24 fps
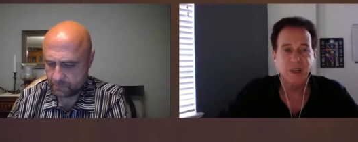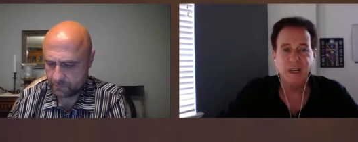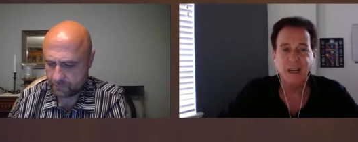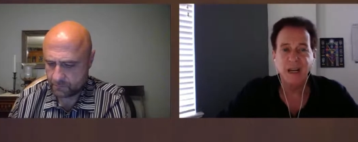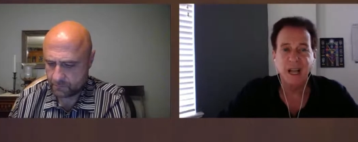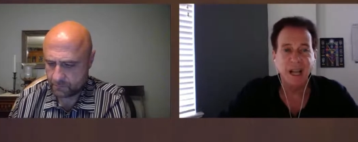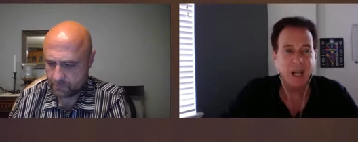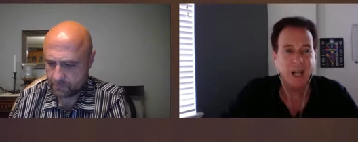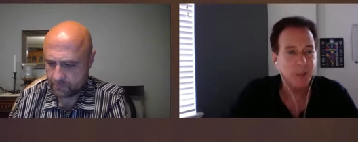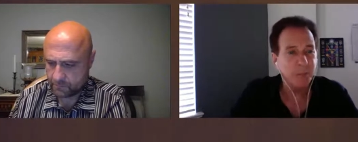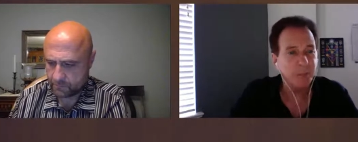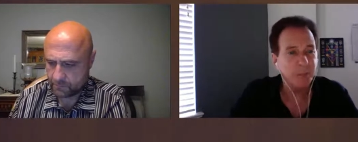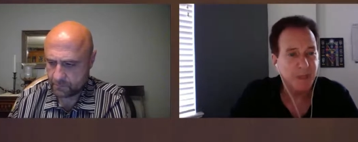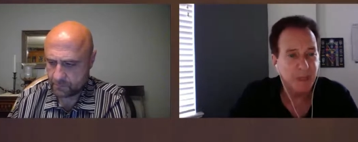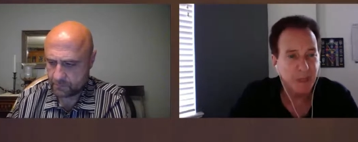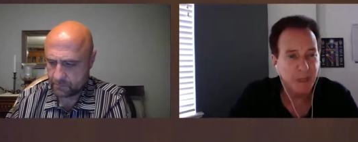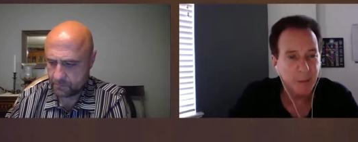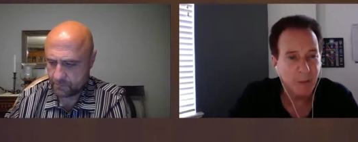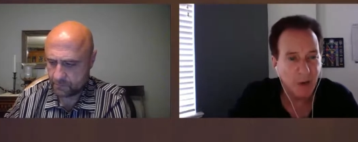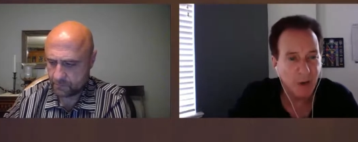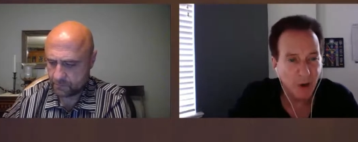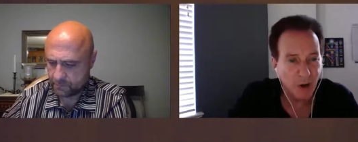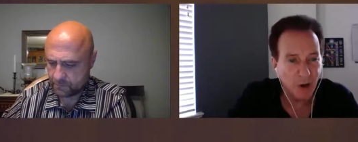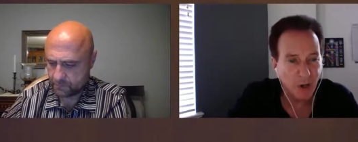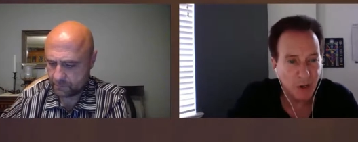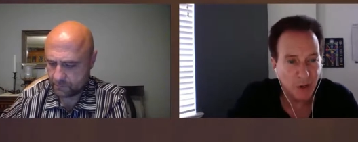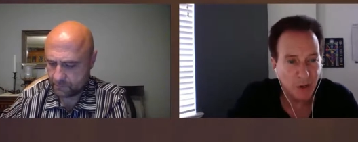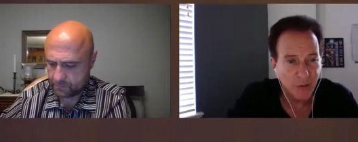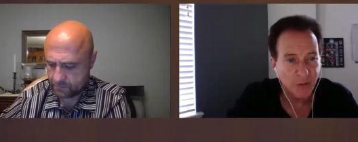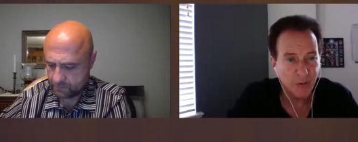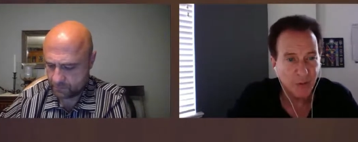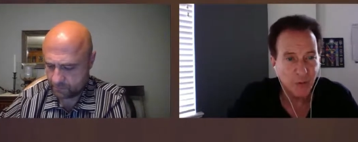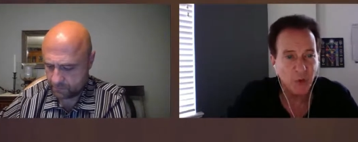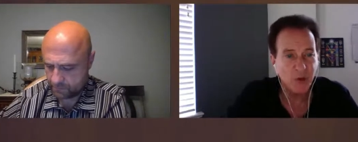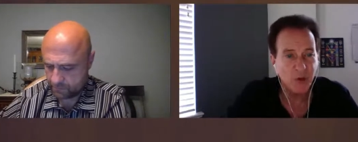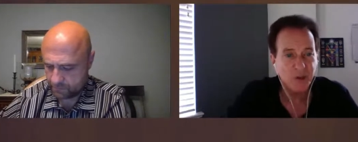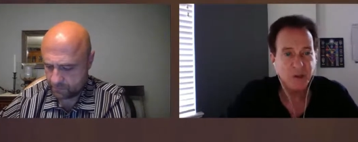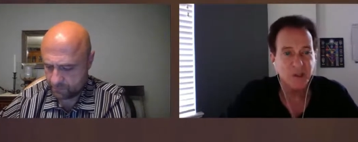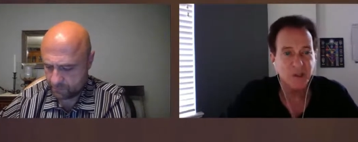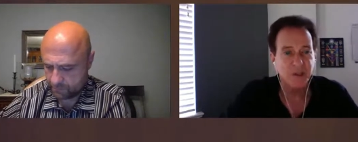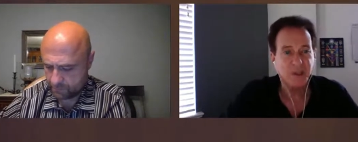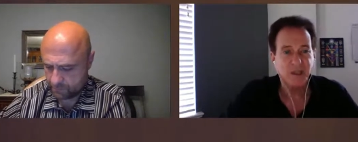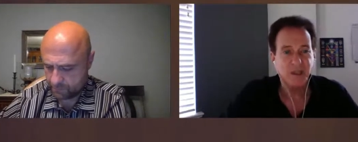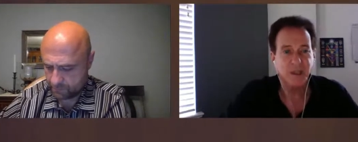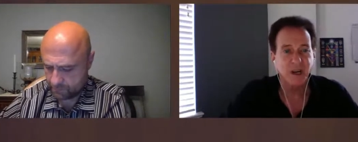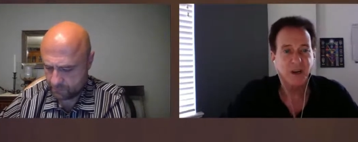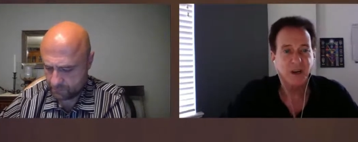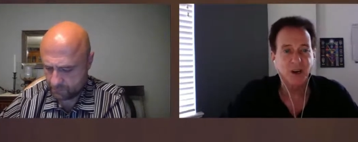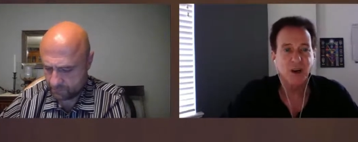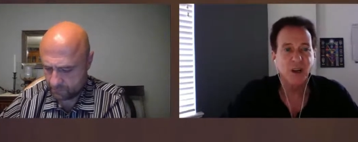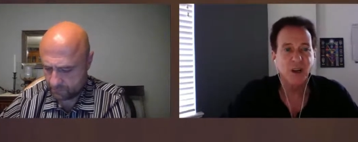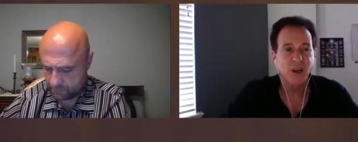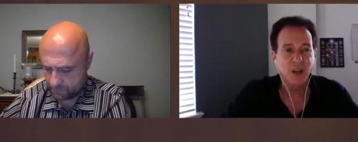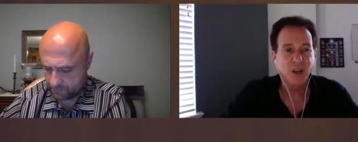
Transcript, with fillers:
Speaker 1: and helped the American forces there